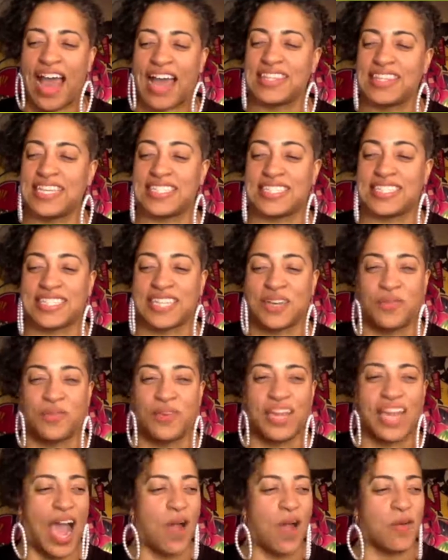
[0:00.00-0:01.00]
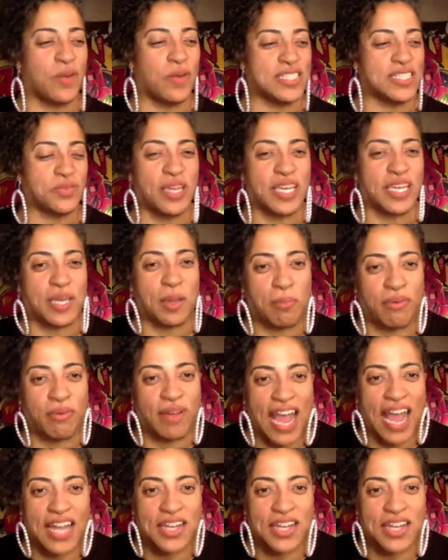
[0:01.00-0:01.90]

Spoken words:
listen, I wish we could breathe.